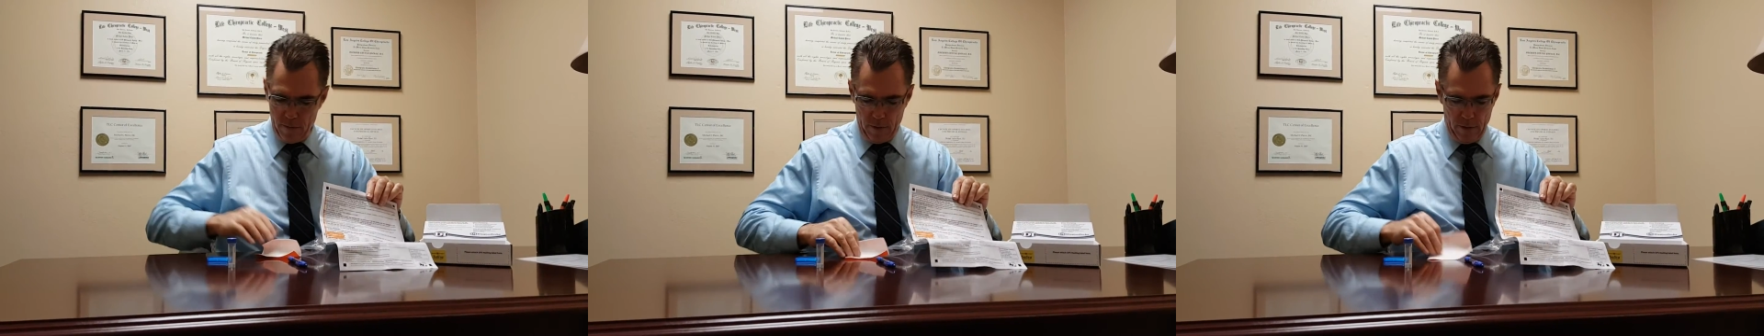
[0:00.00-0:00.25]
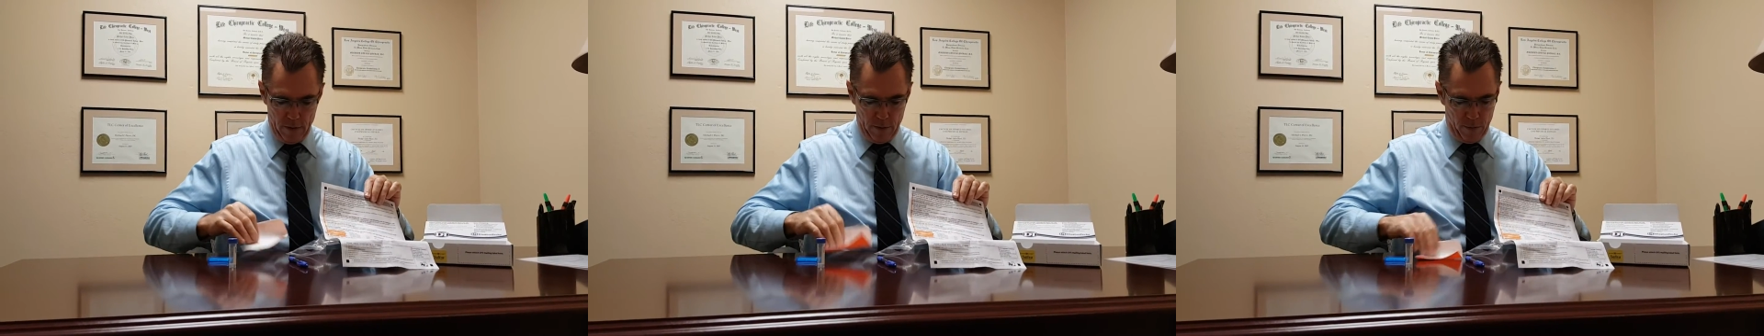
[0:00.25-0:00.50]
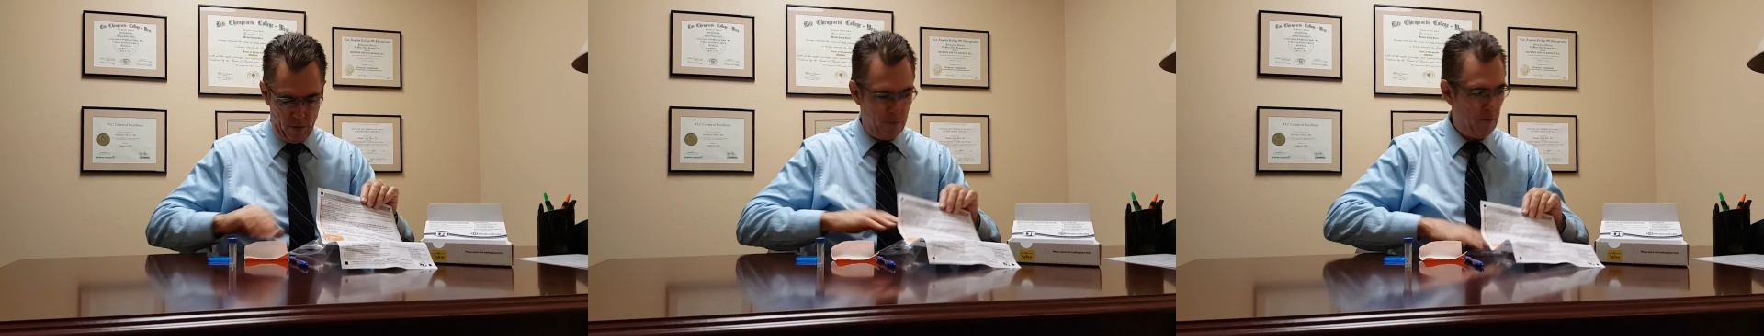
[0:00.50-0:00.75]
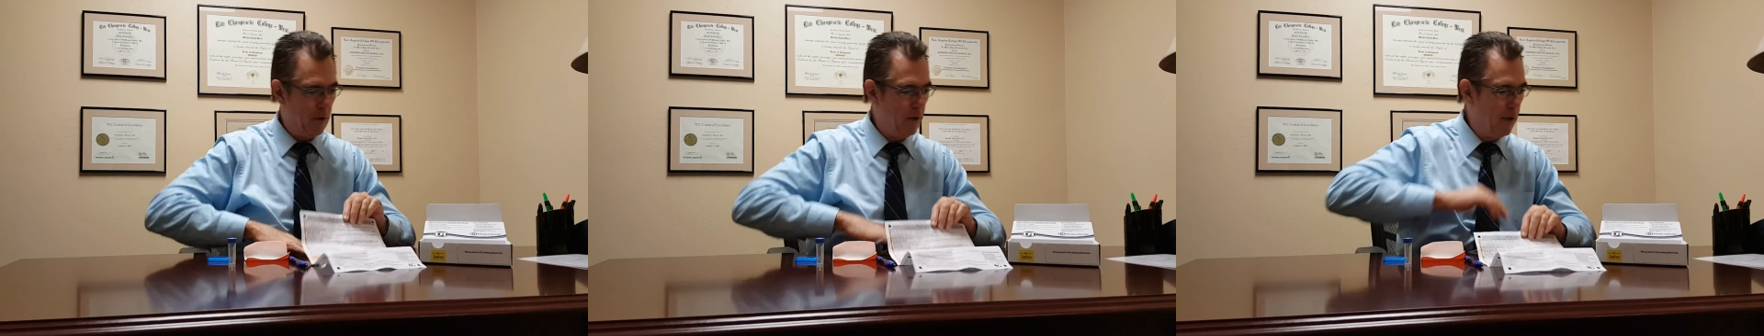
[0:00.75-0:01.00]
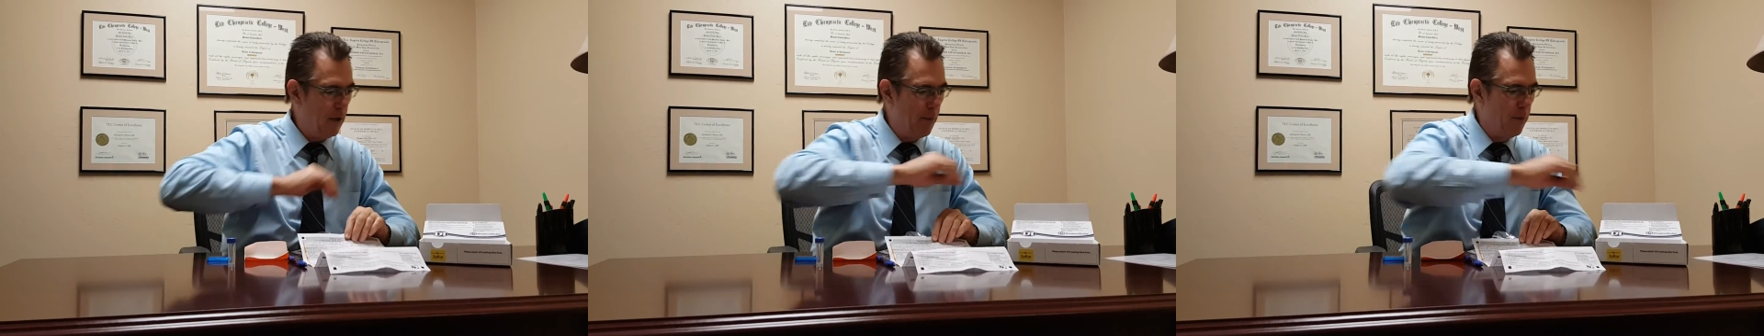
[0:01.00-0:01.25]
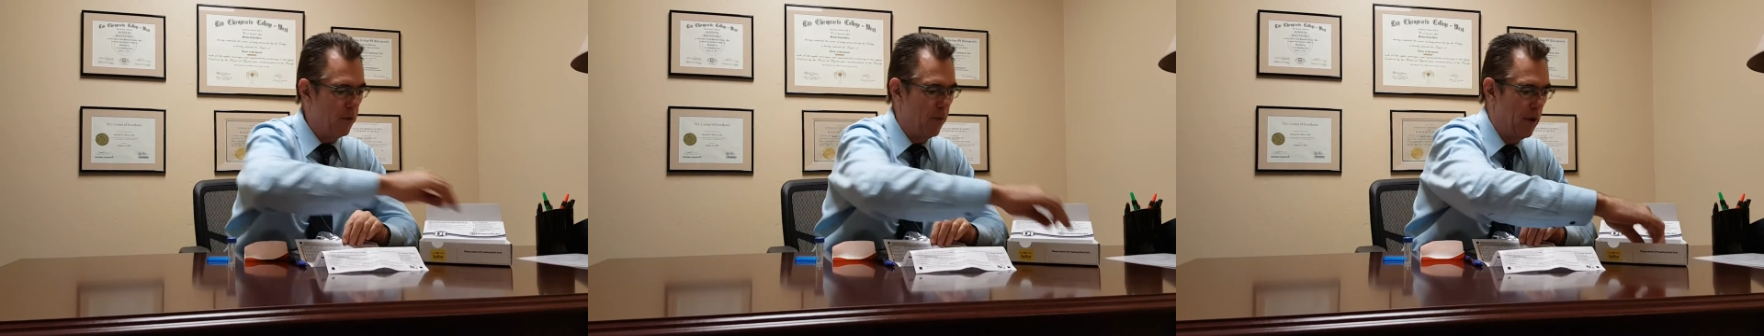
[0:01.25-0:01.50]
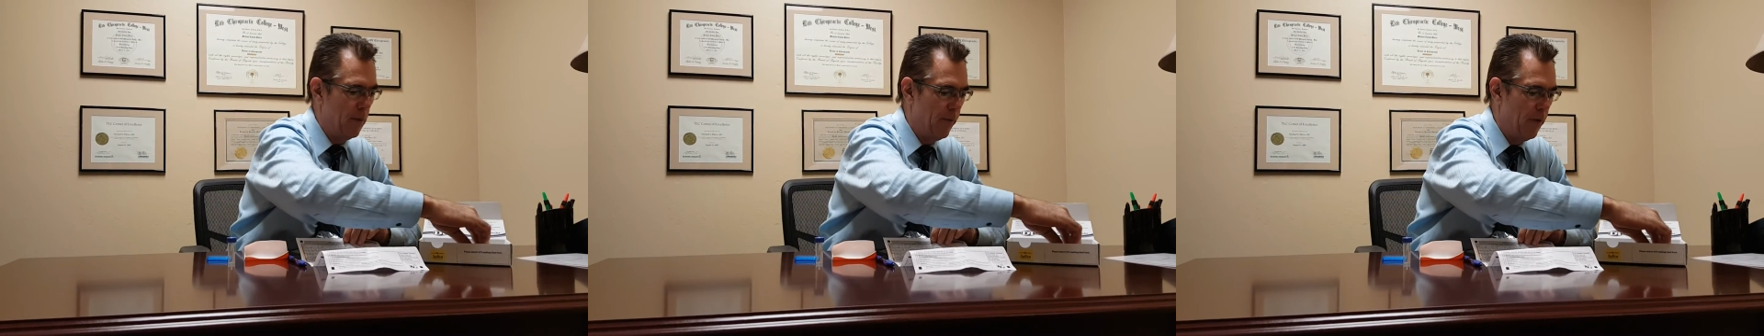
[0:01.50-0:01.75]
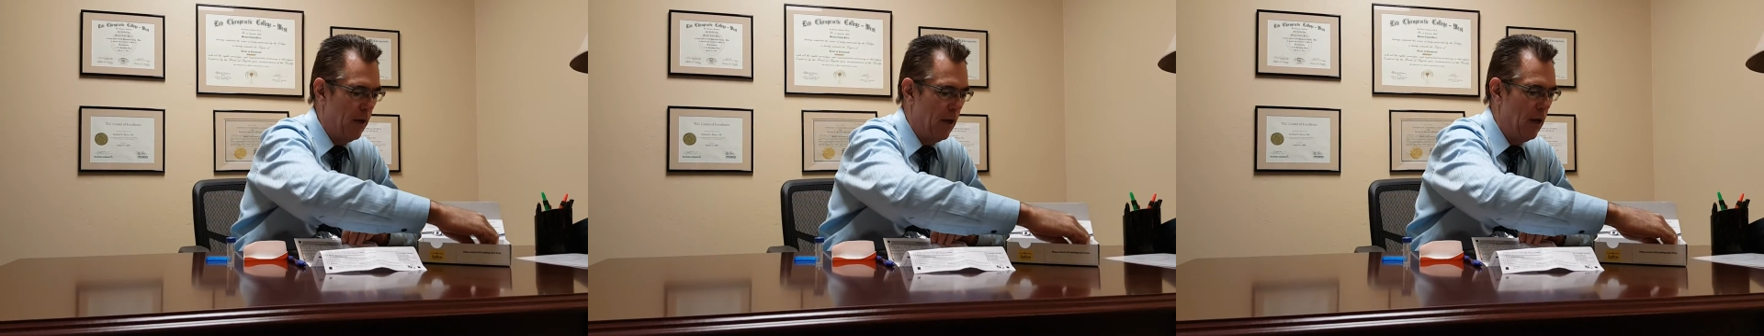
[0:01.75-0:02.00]
get the appropriately labeled one.
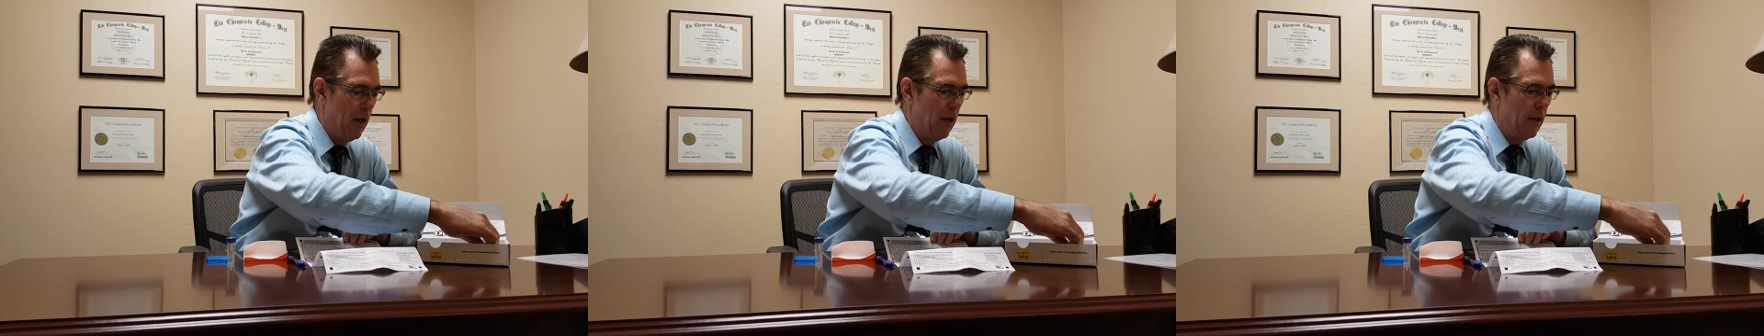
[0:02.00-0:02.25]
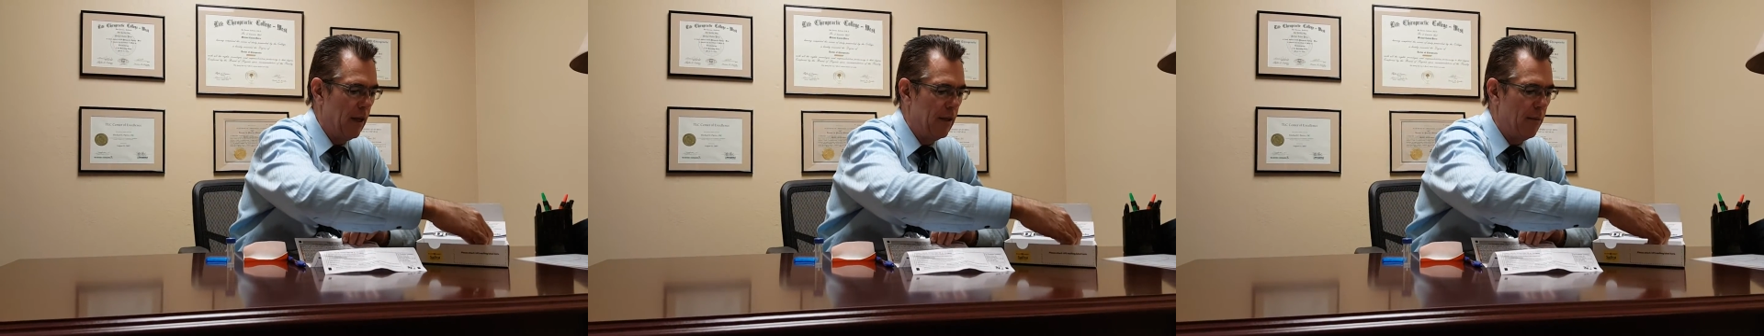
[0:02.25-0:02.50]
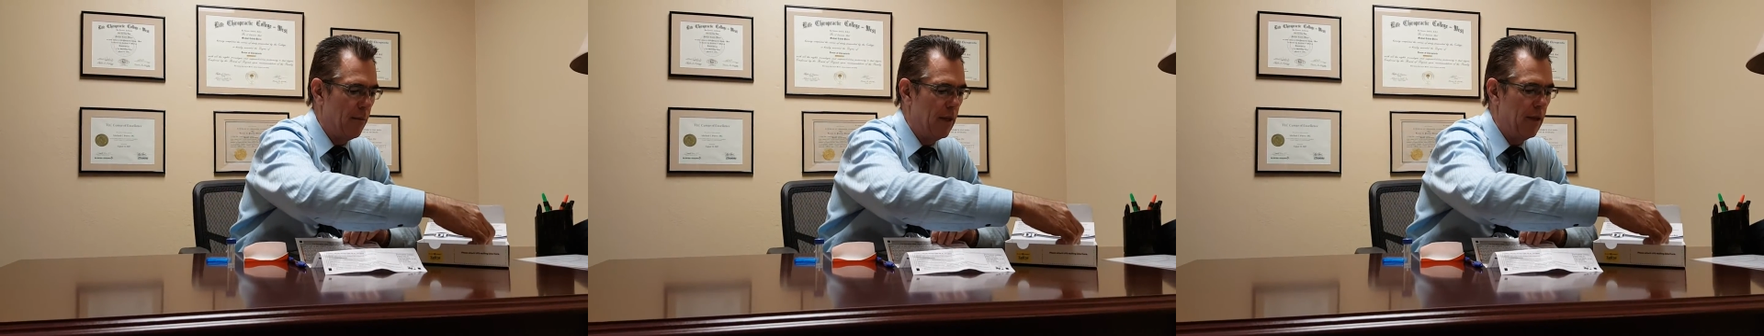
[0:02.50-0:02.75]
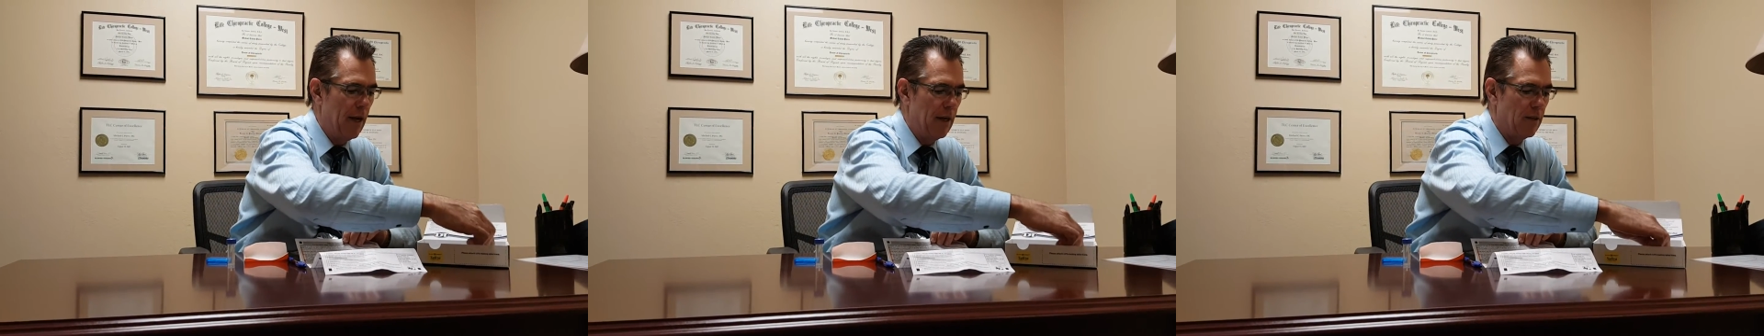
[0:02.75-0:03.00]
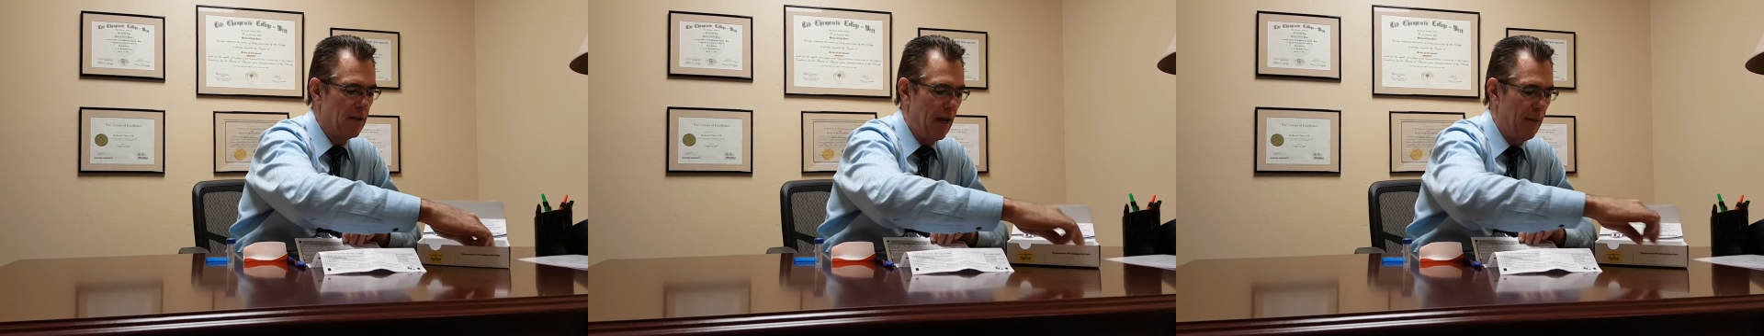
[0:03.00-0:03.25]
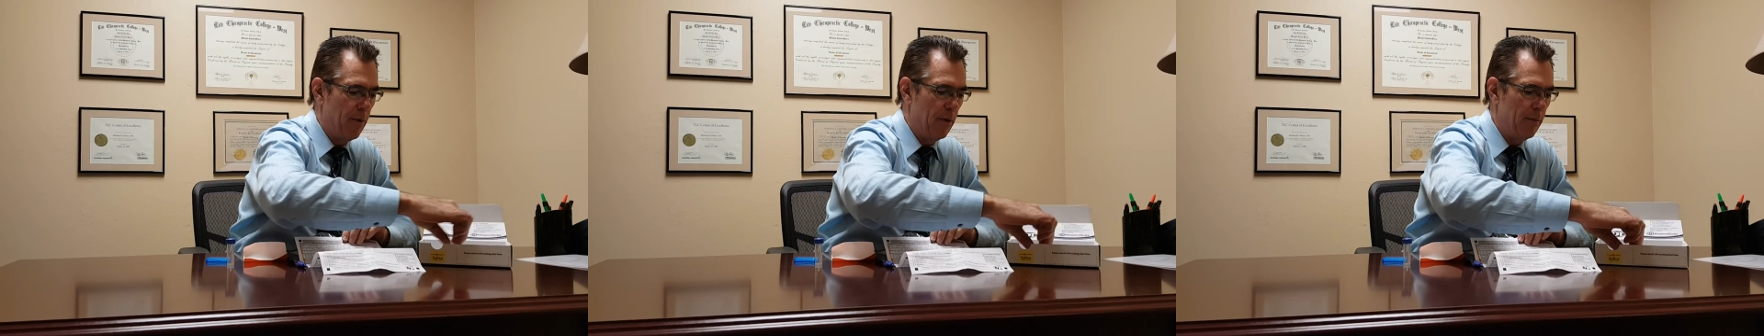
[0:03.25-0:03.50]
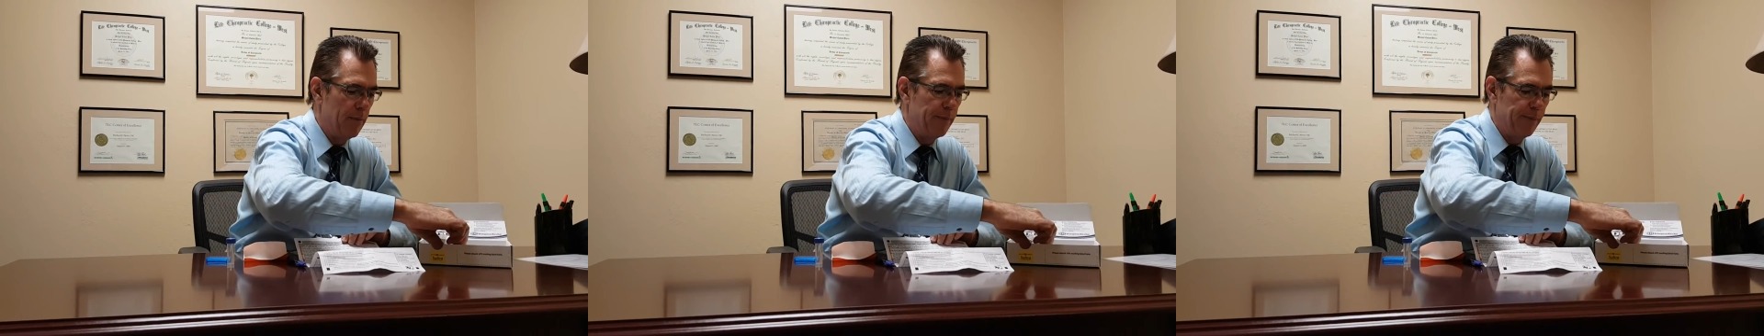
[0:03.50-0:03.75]
Get the midnight sample.